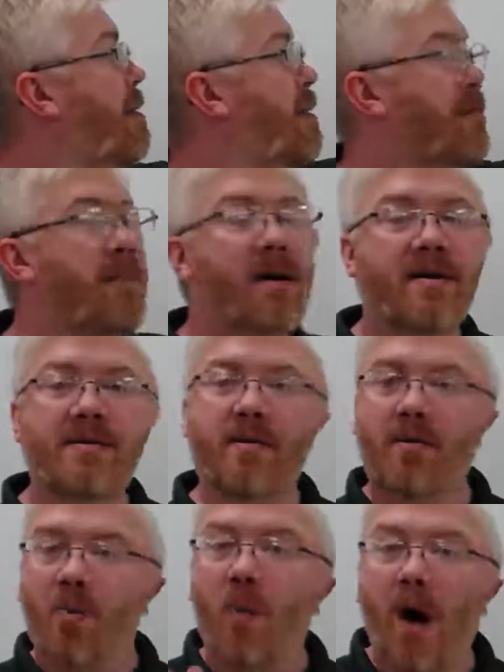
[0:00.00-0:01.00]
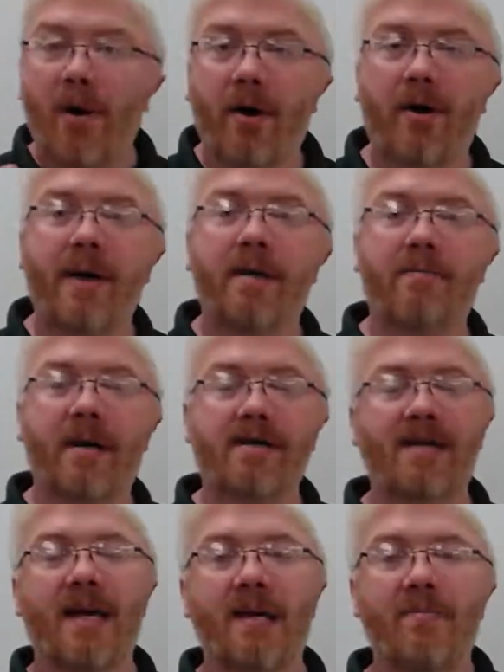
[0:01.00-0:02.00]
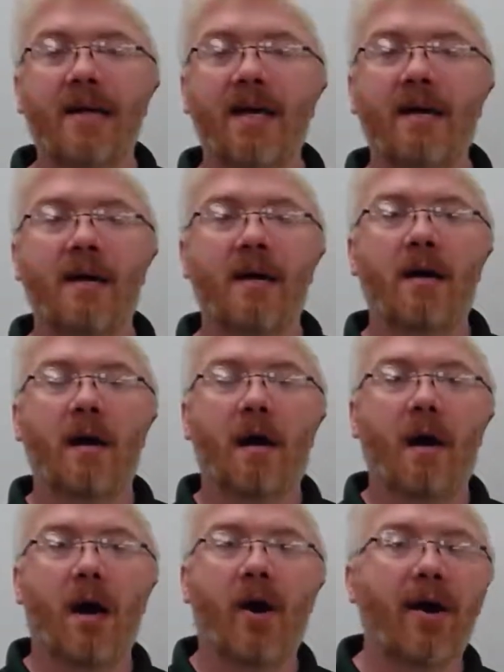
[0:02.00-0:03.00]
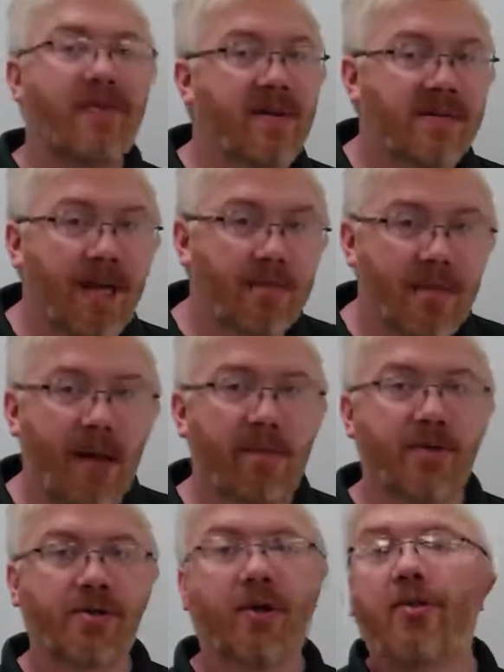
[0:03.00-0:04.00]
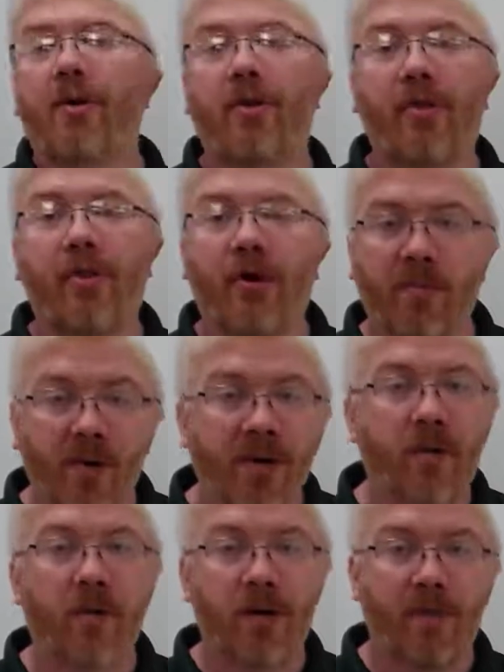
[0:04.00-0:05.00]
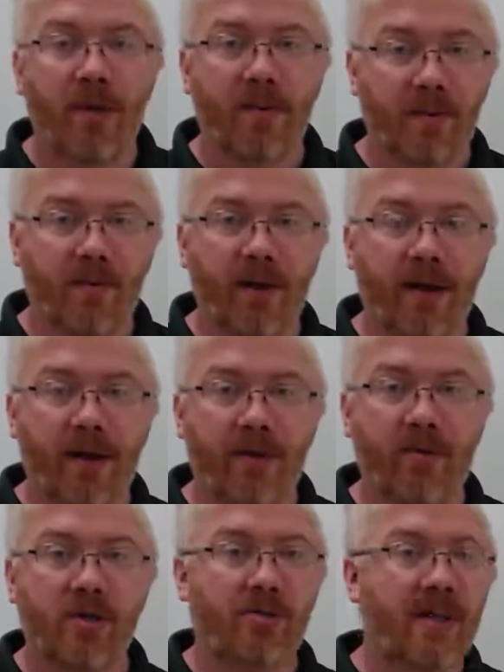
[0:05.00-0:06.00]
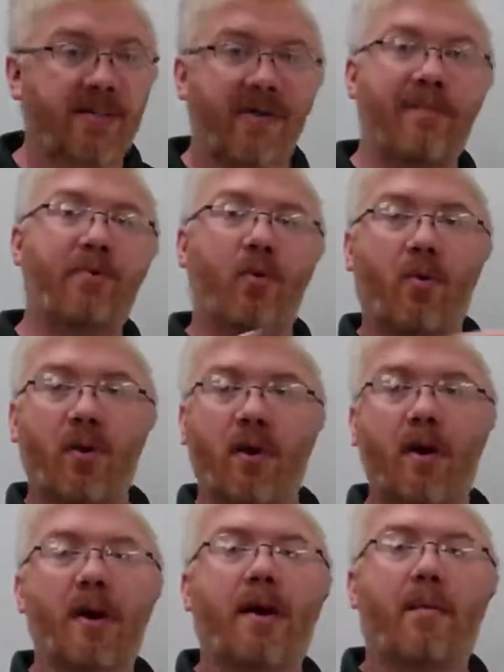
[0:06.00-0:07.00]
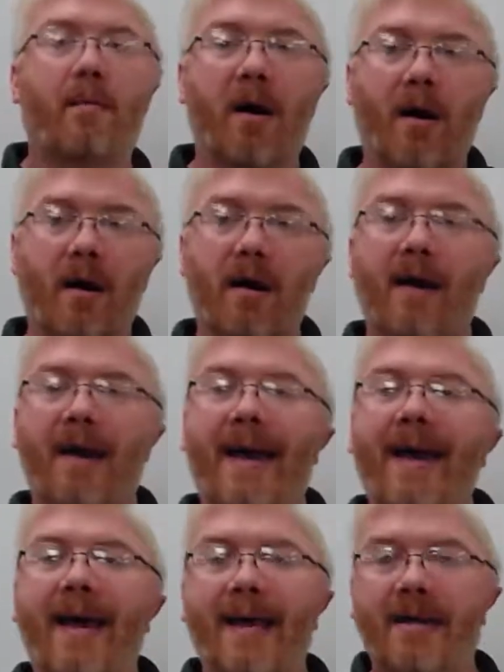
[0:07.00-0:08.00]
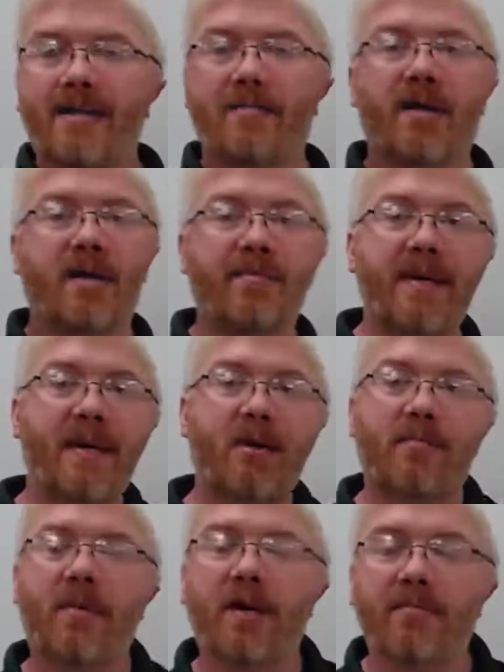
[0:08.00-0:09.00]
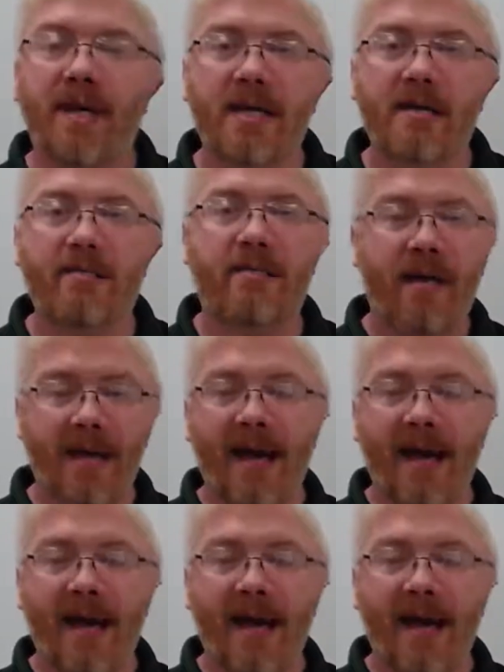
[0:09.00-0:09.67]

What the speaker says: the water in mugs A and B are at the same temperature. They're in thermal equilibrium with one another, which means if I pour mug A into mug B or mug B into mug